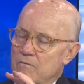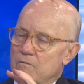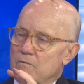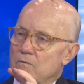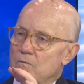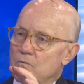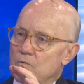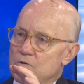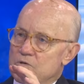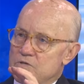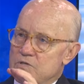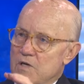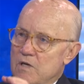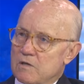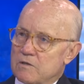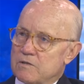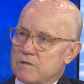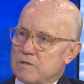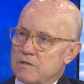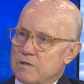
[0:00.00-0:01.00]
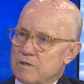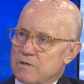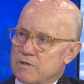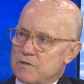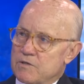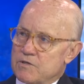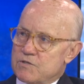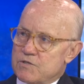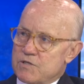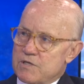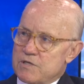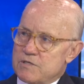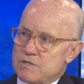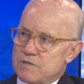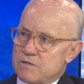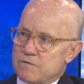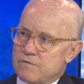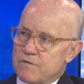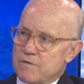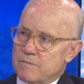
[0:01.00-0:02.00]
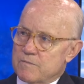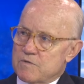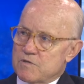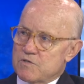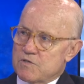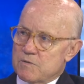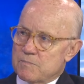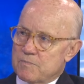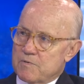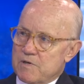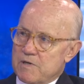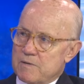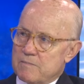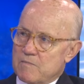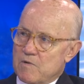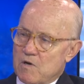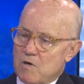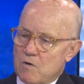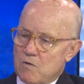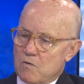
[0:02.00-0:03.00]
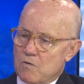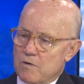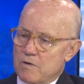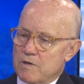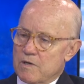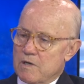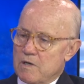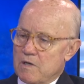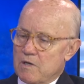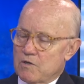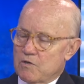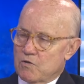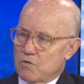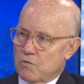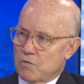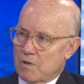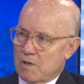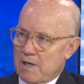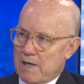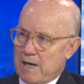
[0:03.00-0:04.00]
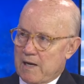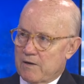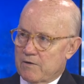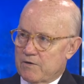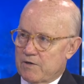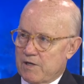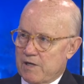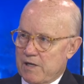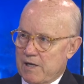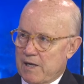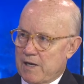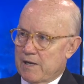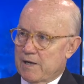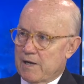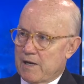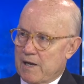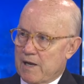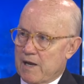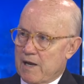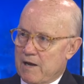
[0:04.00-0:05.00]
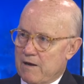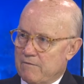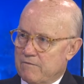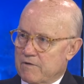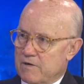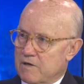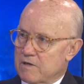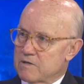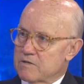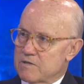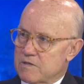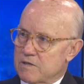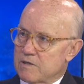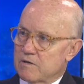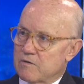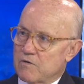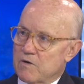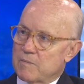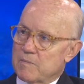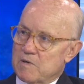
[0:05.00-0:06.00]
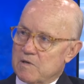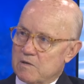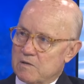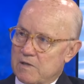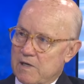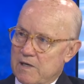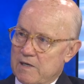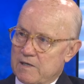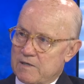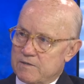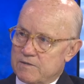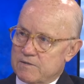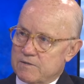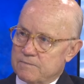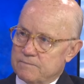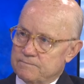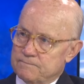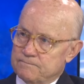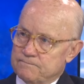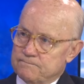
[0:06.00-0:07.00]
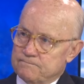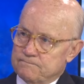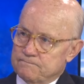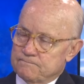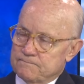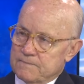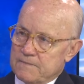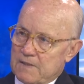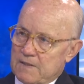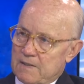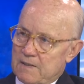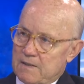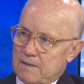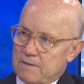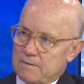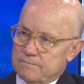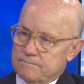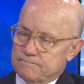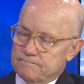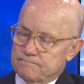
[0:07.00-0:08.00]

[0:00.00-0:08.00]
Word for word: resulted in a decision from the Supreme Court to allow DNA evidence in a criminal case. Um,